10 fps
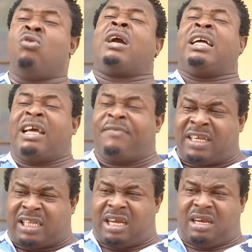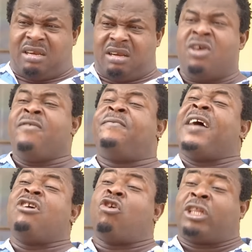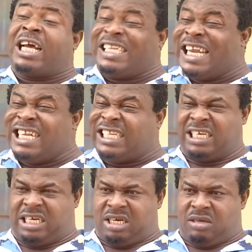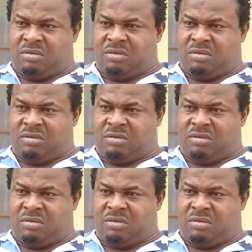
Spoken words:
Look at everything. Very authentic.